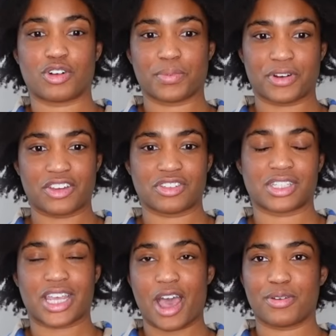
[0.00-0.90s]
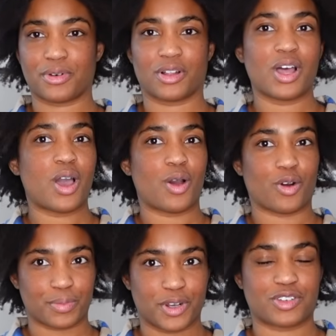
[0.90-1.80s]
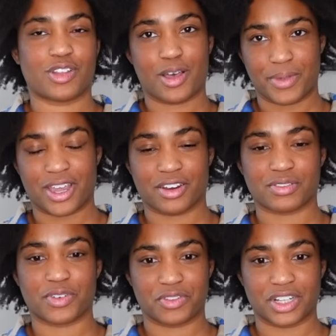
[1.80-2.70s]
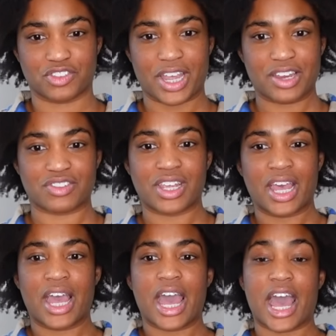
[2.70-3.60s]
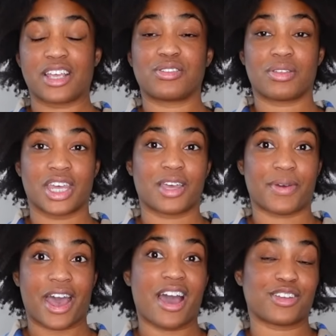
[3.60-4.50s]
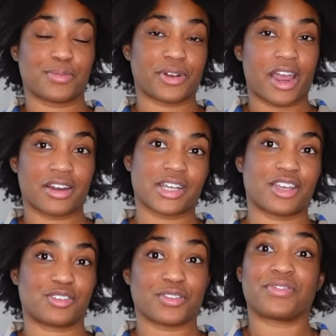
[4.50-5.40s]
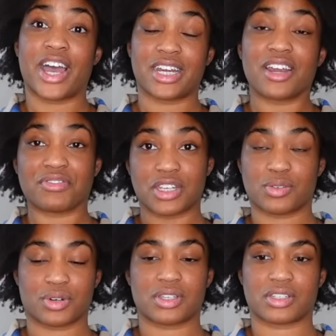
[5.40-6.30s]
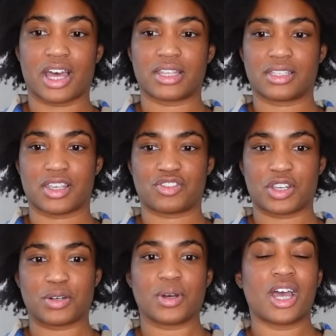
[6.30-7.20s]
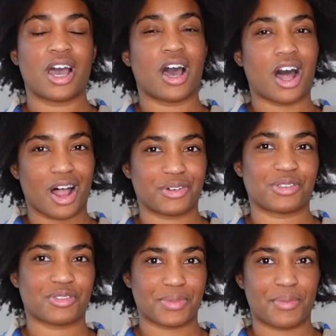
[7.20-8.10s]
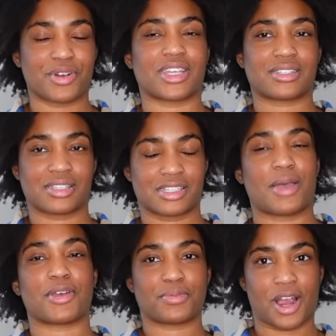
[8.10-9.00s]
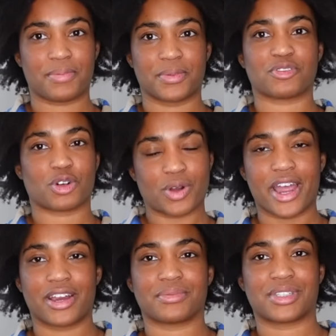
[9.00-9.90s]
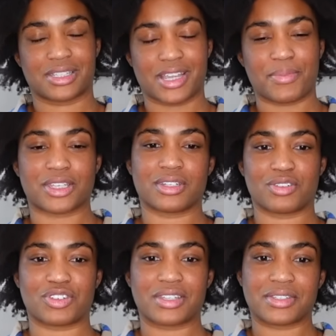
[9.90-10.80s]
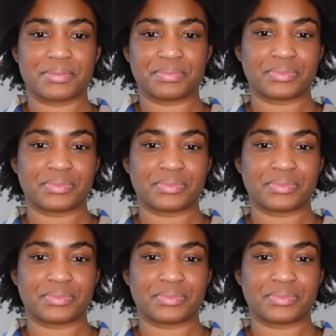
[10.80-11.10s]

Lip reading: corporations accountable or push lawmakers for real change. As you think about how you prioritize your finite resources on these issues, always remember that systemic problems require systemic solutions.